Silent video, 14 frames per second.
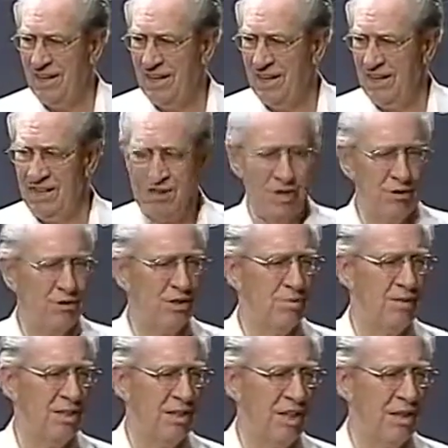And it's always
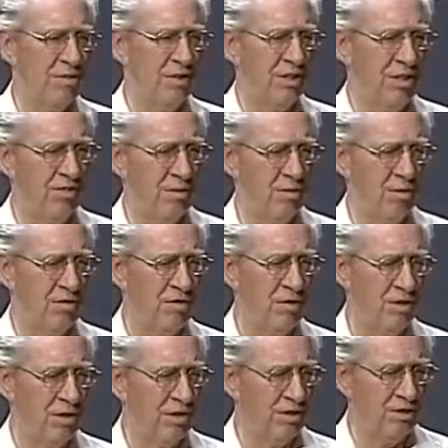been that way even
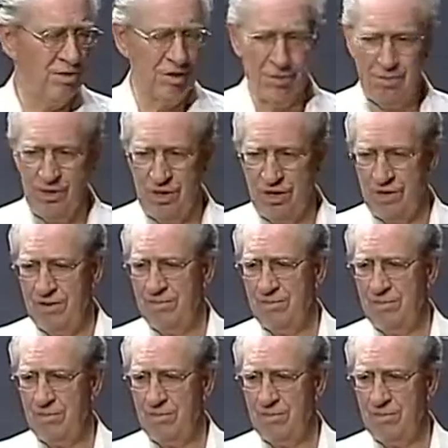before Israel appeared.